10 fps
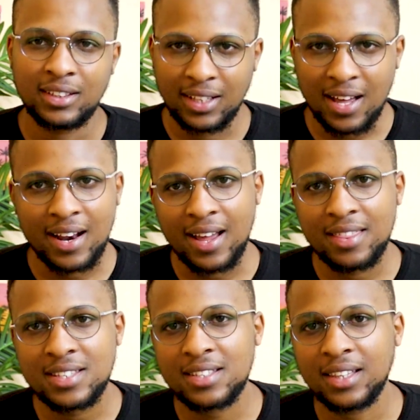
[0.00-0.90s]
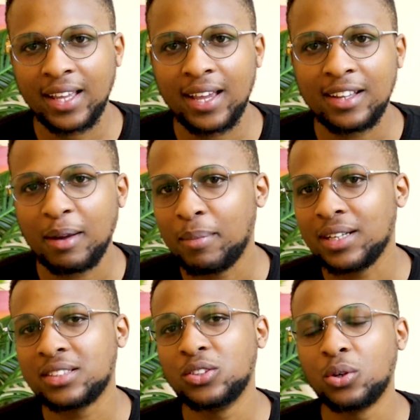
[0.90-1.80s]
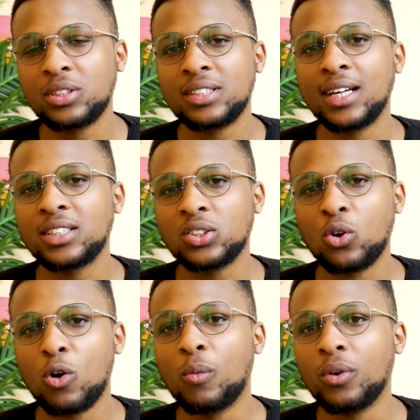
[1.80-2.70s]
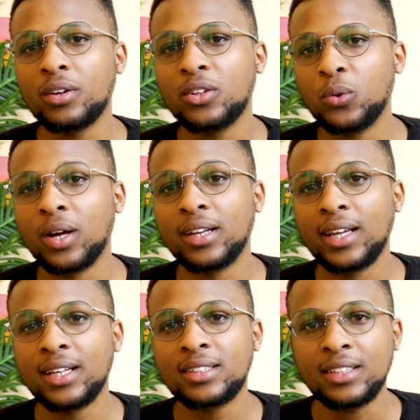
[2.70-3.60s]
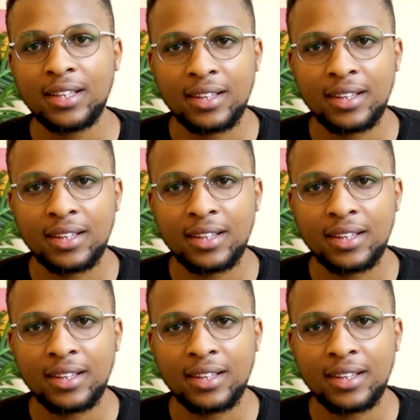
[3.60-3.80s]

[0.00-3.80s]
there are others in Kenya, but not that common. You can get